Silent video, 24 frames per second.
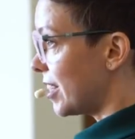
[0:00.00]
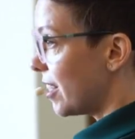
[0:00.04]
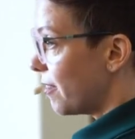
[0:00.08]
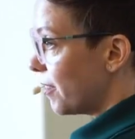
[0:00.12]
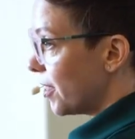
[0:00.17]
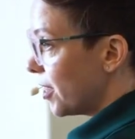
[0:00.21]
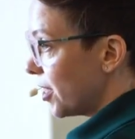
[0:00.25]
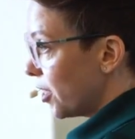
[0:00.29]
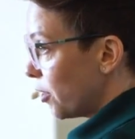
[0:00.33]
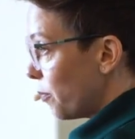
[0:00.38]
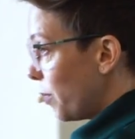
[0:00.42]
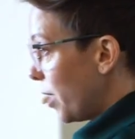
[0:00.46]

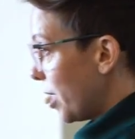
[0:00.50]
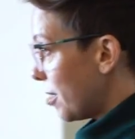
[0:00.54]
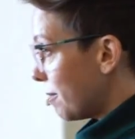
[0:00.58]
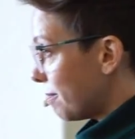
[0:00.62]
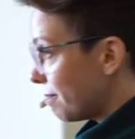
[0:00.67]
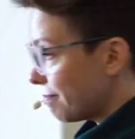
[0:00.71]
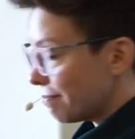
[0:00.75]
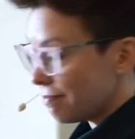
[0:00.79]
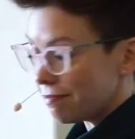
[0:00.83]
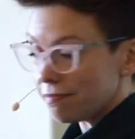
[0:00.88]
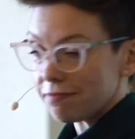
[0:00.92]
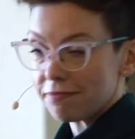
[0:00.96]
It's everything you
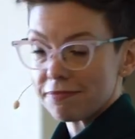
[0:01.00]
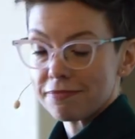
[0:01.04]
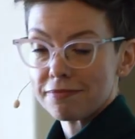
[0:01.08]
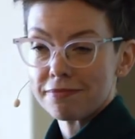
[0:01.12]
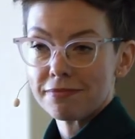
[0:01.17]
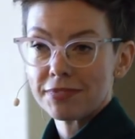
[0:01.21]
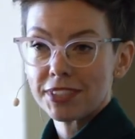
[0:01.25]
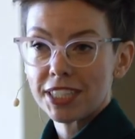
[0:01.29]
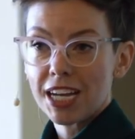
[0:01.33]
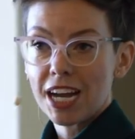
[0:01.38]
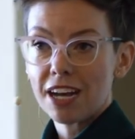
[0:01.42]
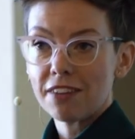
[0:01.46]
want
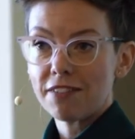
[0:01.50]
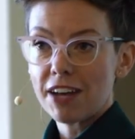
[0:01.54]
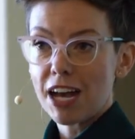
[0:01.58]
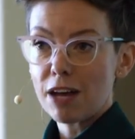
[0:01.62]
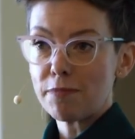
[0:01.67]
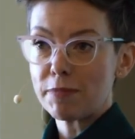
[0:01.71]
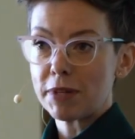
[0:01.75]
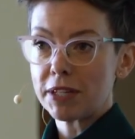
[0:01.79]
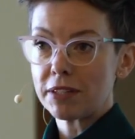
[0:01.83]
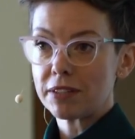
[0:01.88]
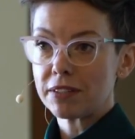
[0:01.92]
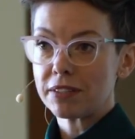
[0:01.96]
to
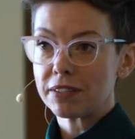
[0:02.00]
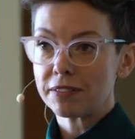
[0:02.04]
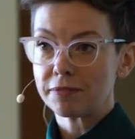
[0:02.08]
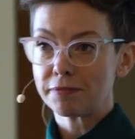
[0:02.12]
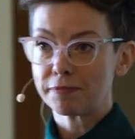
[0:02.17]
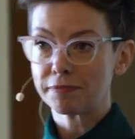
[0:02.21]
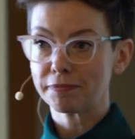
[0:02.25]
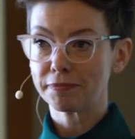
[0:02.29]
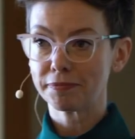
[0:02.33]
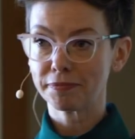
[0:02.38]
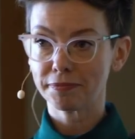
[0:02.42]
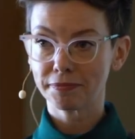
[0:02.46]
have happen.
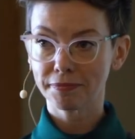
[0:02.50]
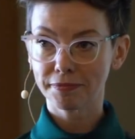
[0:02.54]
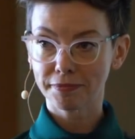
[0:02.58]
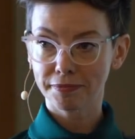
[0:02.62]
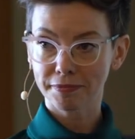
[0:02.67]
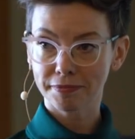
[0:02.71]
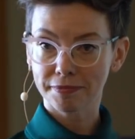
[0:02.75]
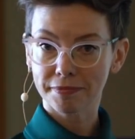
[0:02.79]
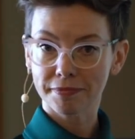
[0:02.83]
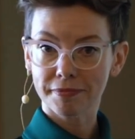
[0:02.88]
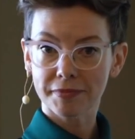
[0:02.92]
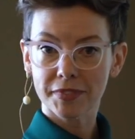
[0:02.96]

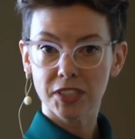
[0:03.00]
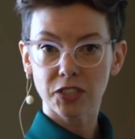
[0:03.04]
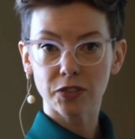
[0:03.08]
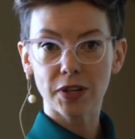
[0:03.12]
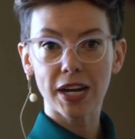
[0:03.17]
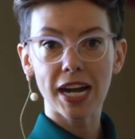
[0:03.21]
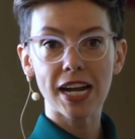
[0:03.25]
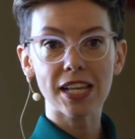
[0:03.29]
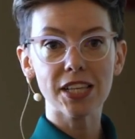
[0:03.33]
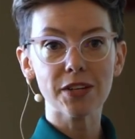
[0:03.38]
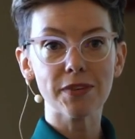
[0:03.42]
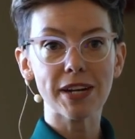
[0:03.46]

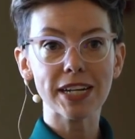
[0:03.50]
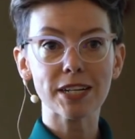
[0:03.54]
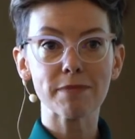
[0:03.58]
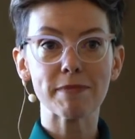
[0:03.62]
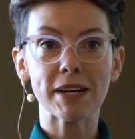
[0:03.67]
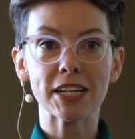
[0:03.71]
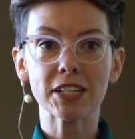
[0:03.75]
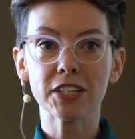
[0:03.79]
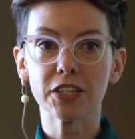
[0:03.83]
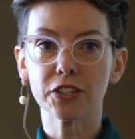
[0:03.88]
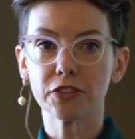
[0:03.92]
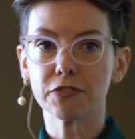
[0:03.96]
So I highly
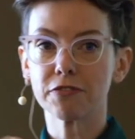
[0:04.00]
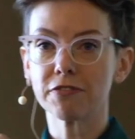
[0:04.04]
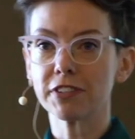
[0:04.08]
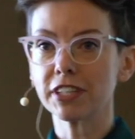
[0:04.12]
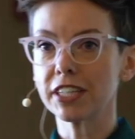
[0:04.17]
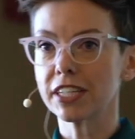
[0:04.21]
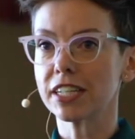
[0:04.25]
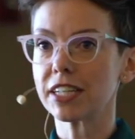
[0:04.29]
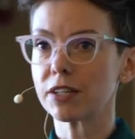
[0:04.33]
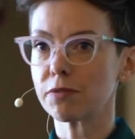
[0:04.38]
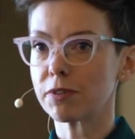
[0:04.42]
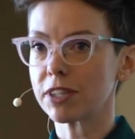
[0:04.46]
recommend that you
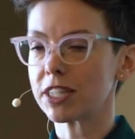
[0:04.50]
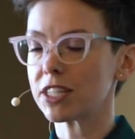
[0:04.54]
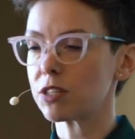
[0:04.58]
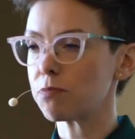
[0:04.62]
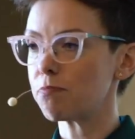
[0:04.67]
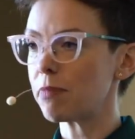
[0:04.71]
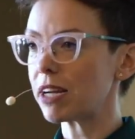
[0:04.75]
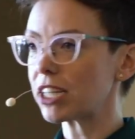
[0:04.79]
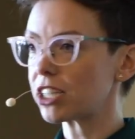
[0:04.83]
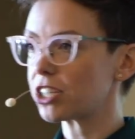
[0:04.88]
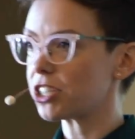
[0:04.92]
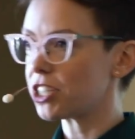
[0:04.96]
fill it in with
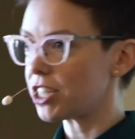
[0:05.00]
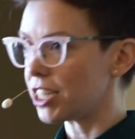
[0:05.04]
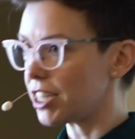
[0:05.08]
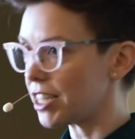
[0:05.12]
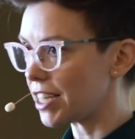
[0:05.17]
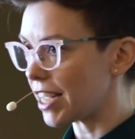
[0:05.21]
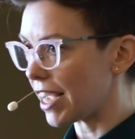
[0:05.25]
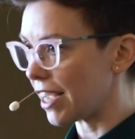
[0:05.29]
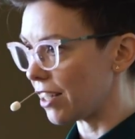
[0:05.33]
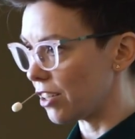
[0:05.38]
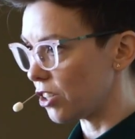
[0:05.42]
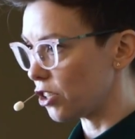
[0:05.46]
as much
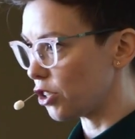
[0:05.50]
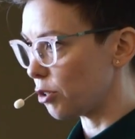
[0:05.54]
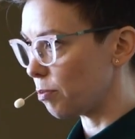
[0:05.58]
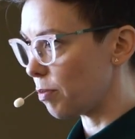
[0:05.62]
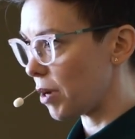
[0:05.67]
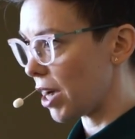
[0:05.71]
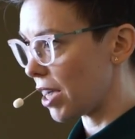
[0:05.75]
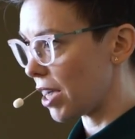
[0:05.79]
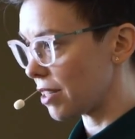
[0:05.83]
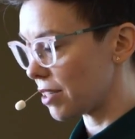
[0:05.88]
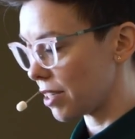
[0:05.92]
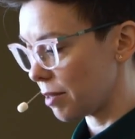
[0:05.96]
detail as
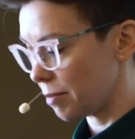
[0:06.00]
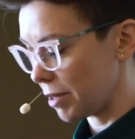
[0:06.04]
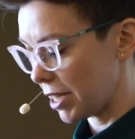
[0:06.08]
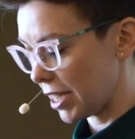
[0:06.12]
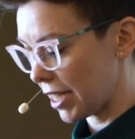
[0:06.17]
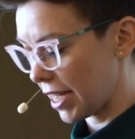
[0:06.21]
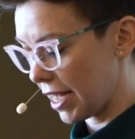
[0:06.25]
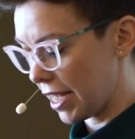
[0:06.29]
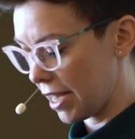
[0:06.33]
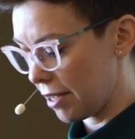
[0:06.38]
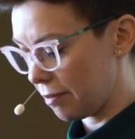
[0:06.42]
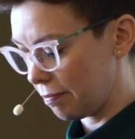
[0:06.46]
you
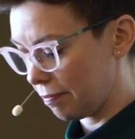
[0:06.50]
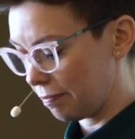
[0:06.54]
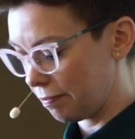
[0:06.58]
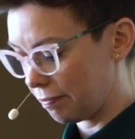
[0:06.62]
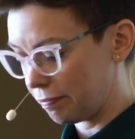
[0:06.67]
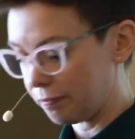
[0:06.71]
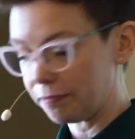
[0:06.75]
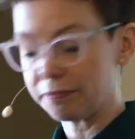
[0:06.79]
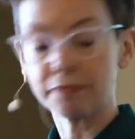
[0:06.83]
possibly can.